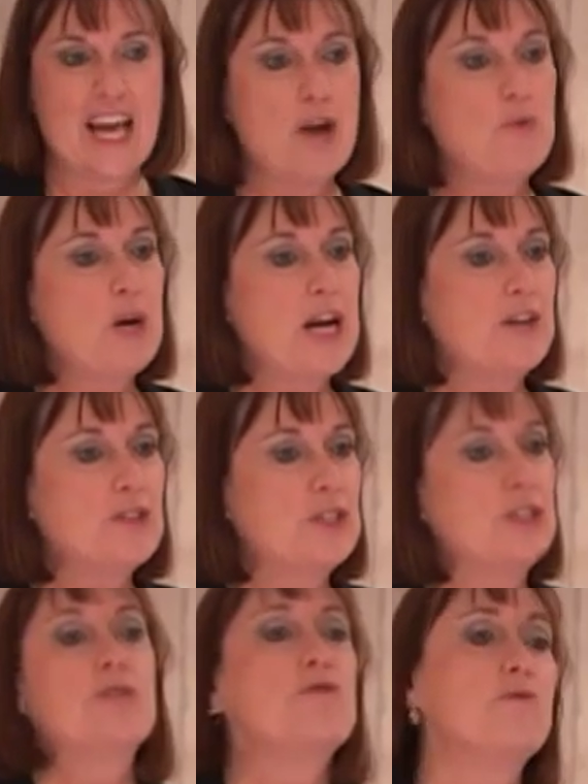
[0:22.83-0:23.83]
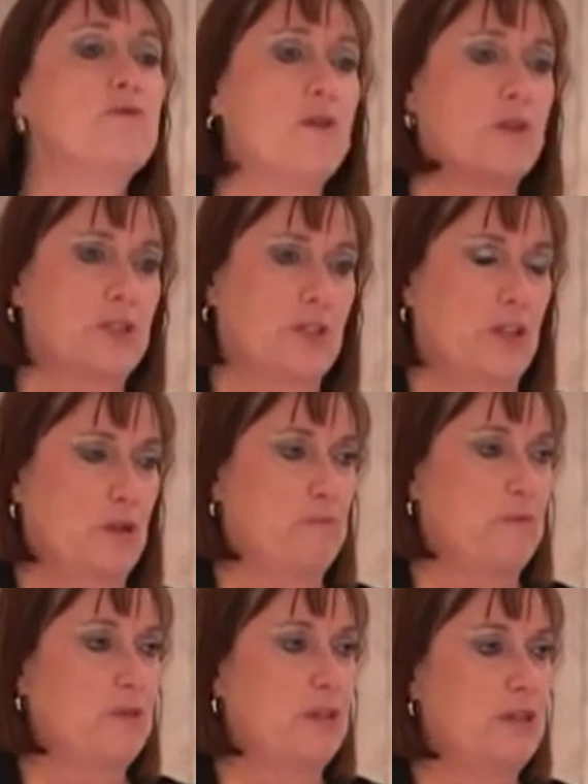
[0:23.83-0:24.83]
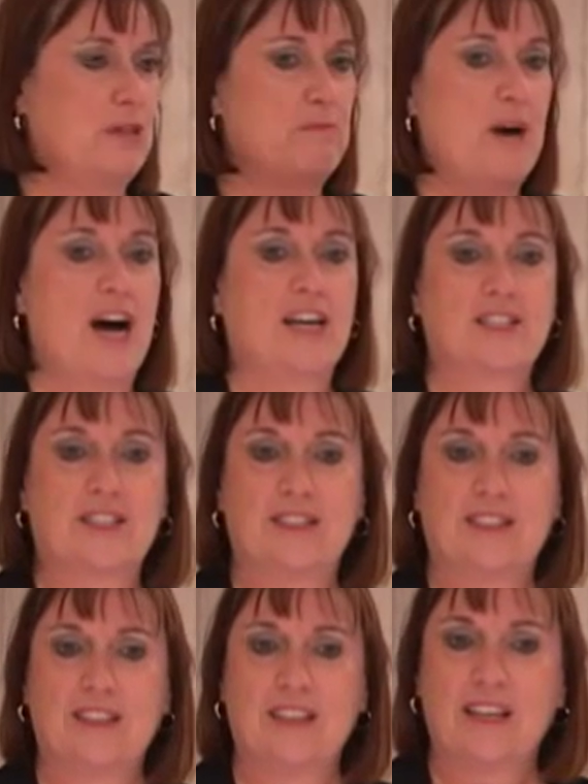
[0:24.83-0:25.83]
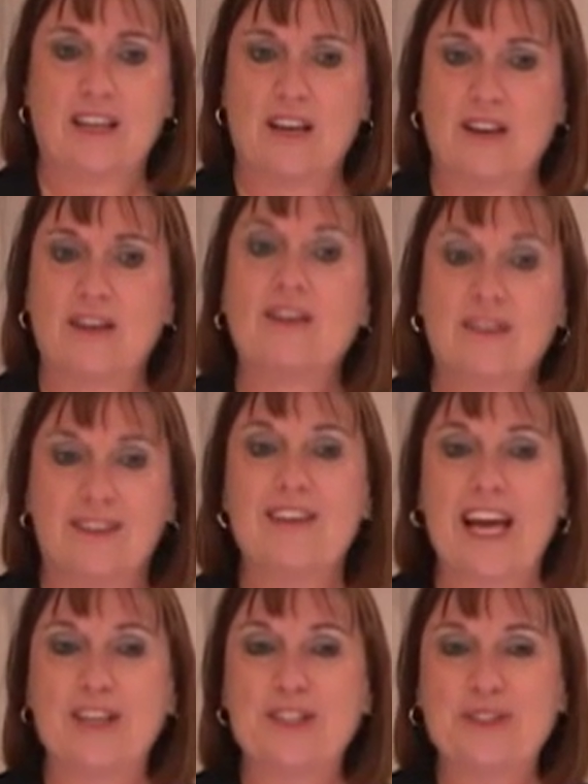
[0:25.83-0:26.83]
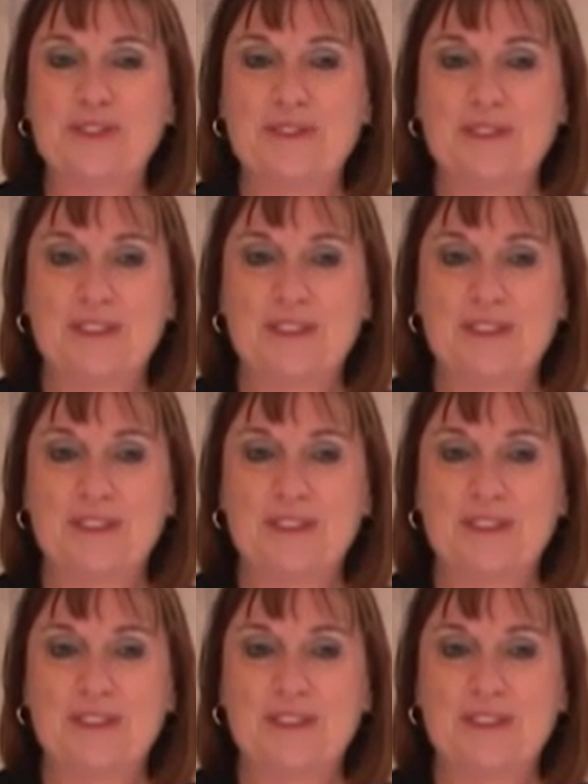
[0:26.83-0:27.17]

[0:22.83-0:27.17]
And what else do you focus on the box? Andrew?